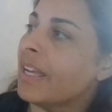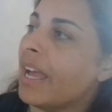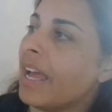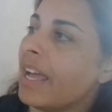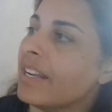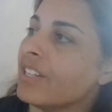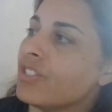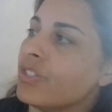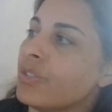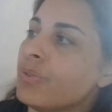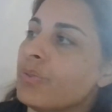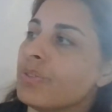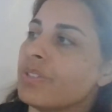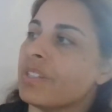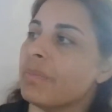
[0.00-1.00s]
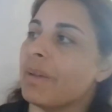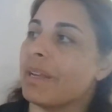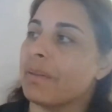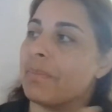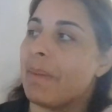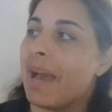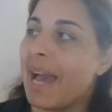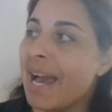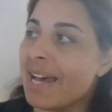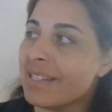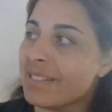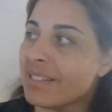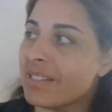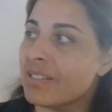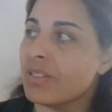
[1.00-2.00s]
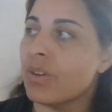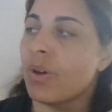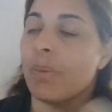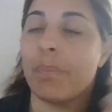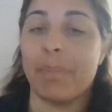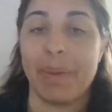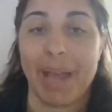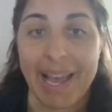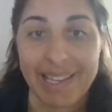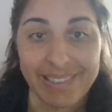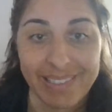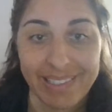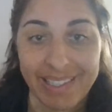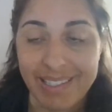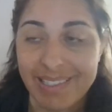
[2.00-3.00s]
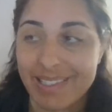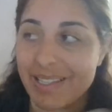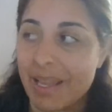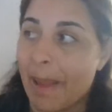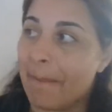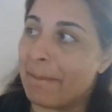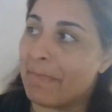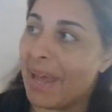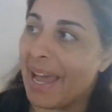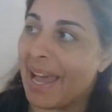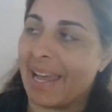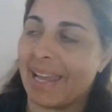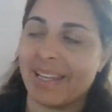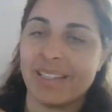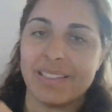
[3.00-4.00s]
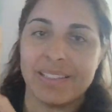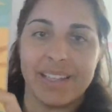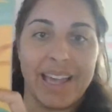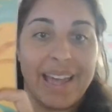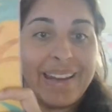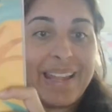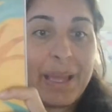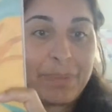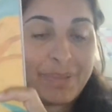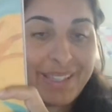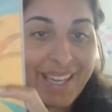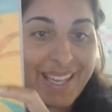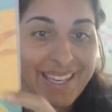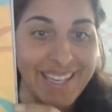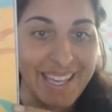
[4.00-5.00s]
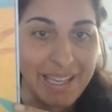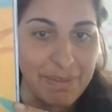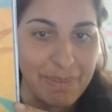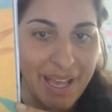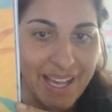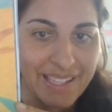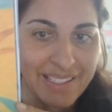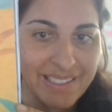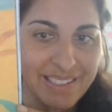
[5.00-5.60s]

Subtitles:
And it's used to make masks, baskets, bags, and MKK mats.